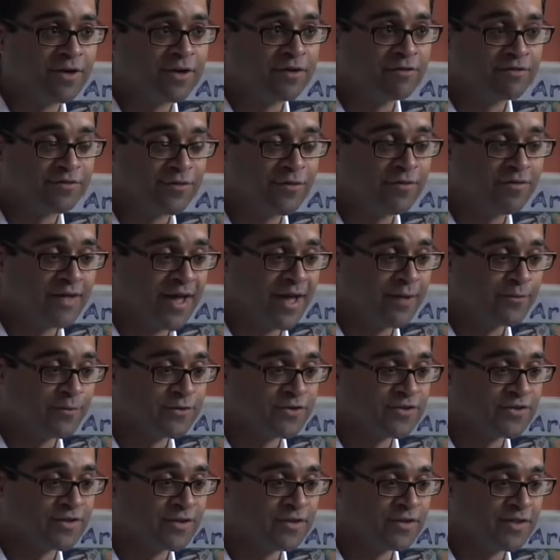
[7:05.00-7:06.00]
running through that
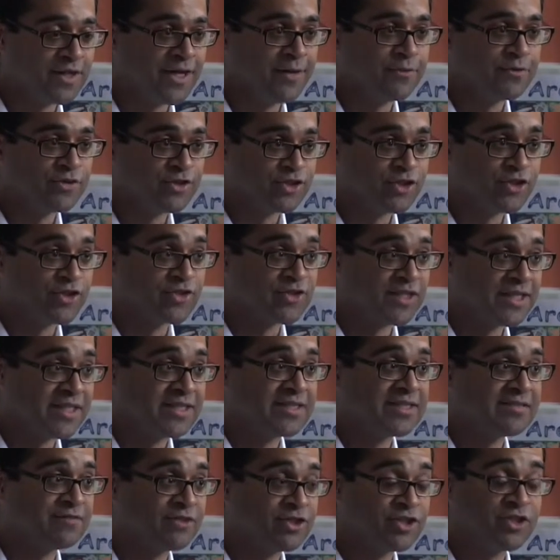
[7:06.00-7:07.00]
was that there was just
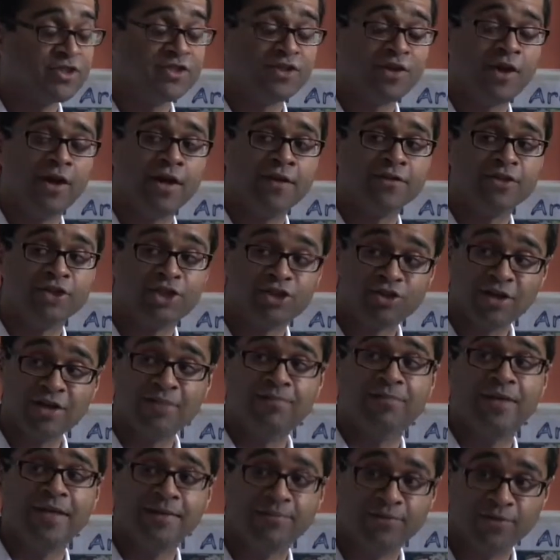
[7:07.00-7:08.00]
insufficient time to
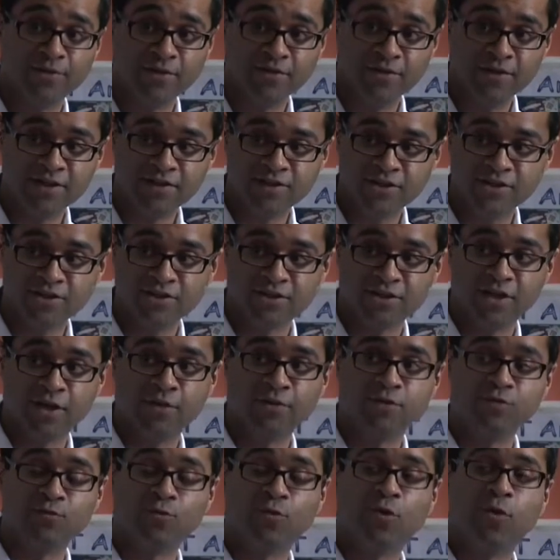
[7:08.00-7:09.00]
train people. The decision to
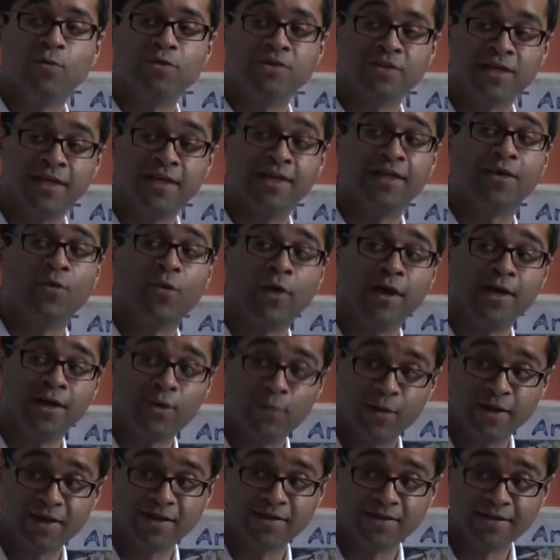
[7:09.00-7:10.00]
go to war was taken quite
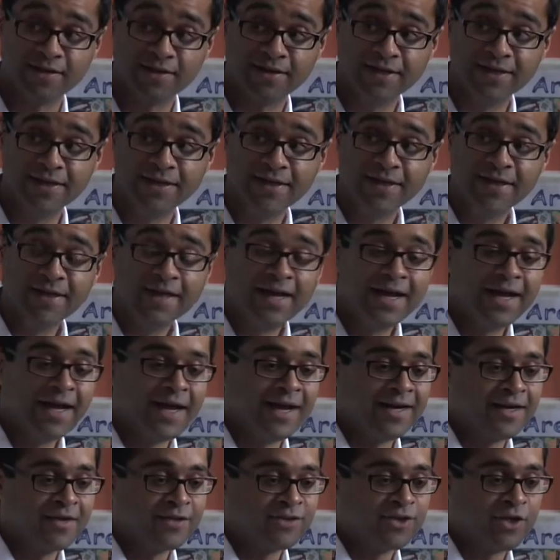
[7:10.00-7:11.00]
quickly.
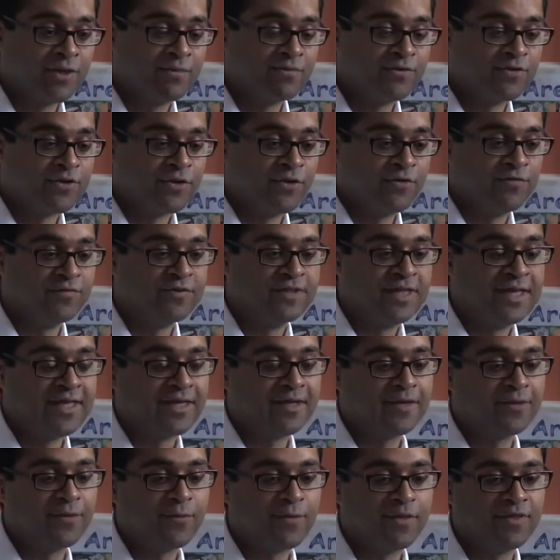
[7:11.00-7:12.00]
And in terms of
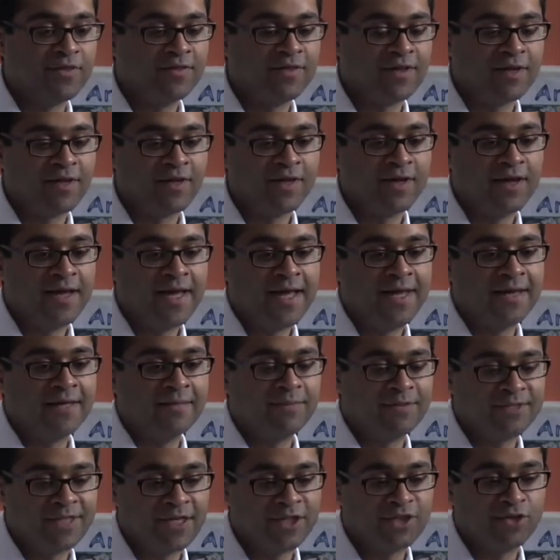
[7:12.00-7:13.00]
dealing with
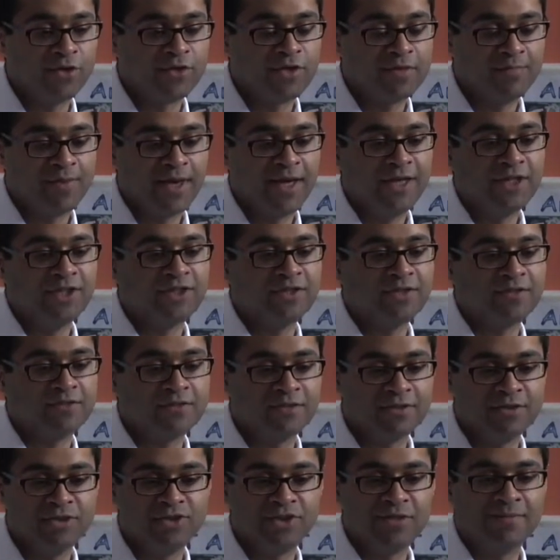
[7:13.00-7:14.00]
any potential
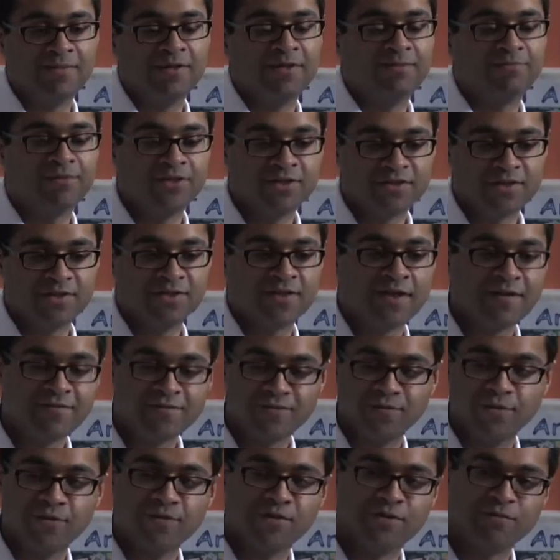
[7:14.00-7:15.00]
occupation or treatment of prisoners
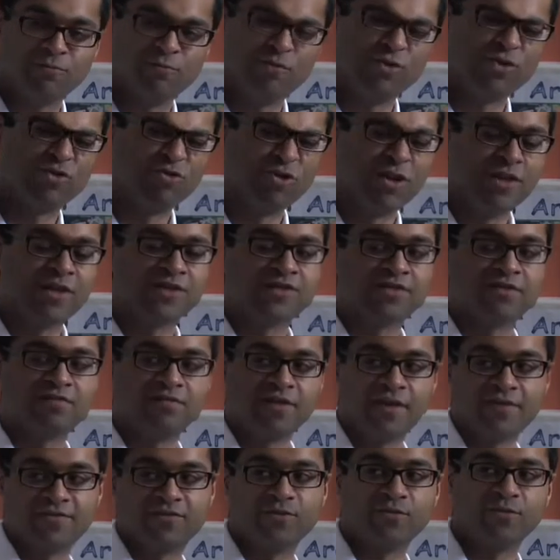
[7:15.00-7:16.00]
afterwards, was really sort
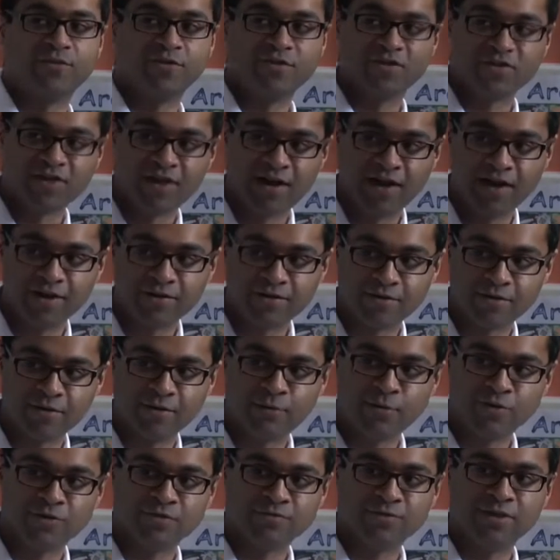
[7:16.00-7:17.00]
of left to one side, or
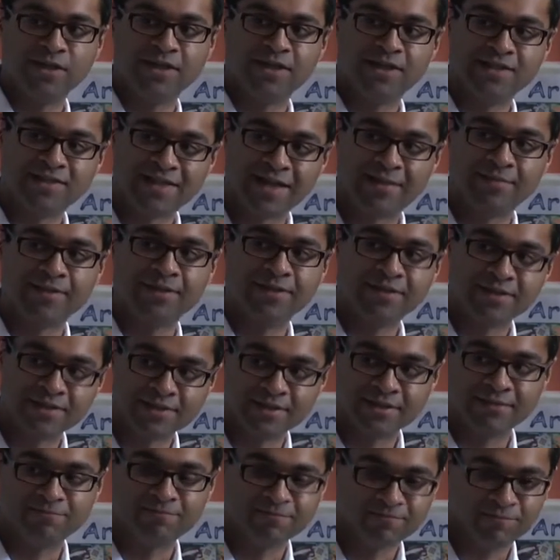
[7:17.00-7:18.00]
it wasn't really examined
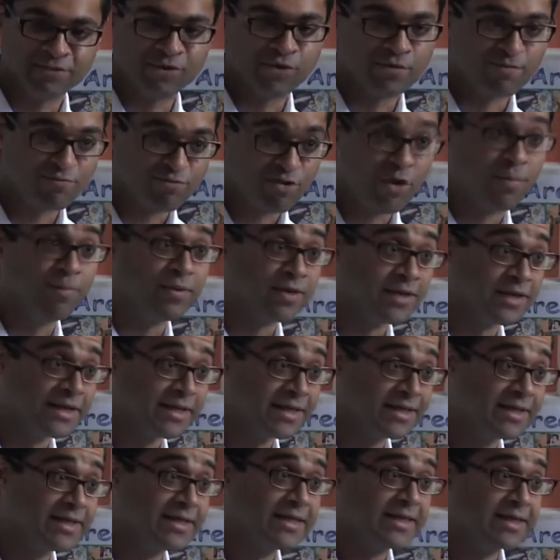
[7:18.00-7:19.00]
sort of properly.
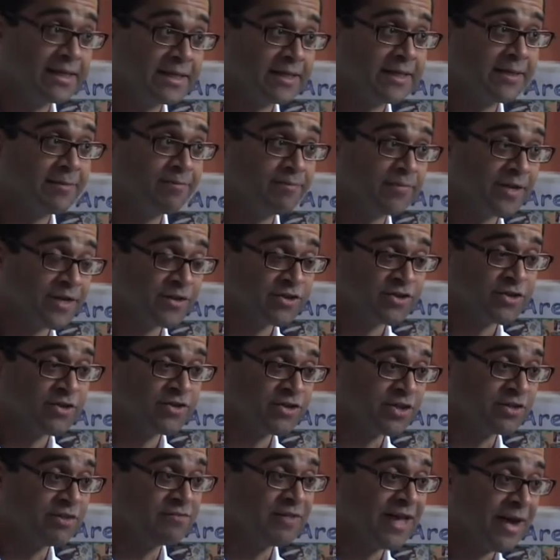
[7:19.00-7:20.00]
And so
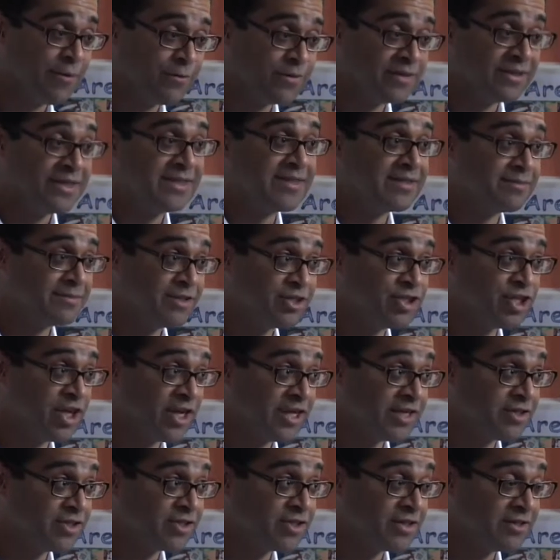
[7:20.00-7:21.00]
certainly that would need to be
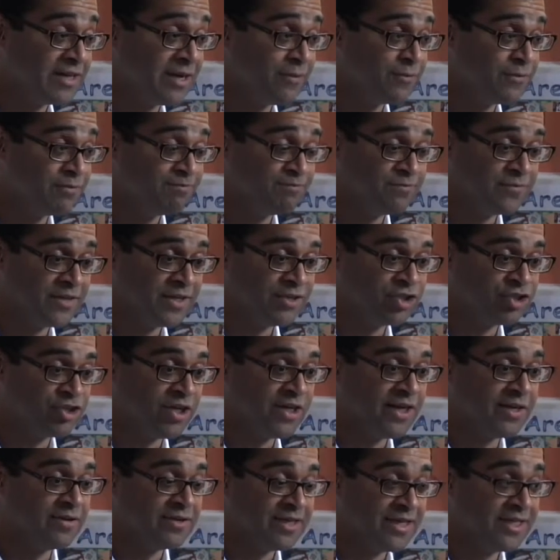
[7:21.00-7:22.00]
changed. That
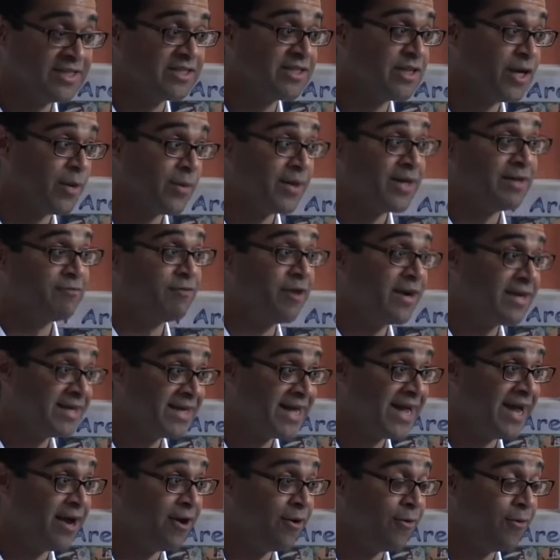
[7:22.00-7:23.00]
training needs to go in right
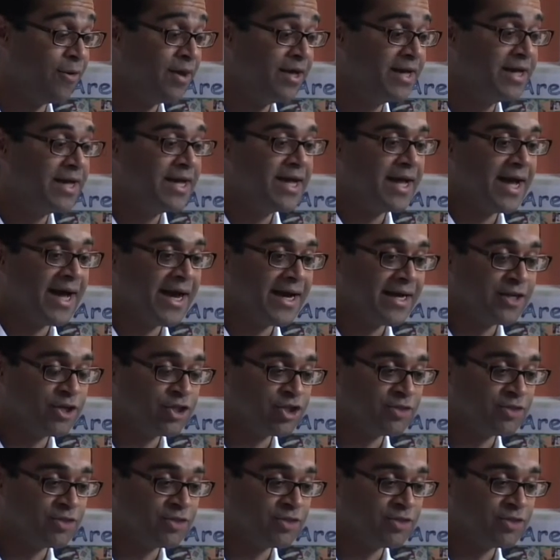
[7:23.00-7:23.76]
now, and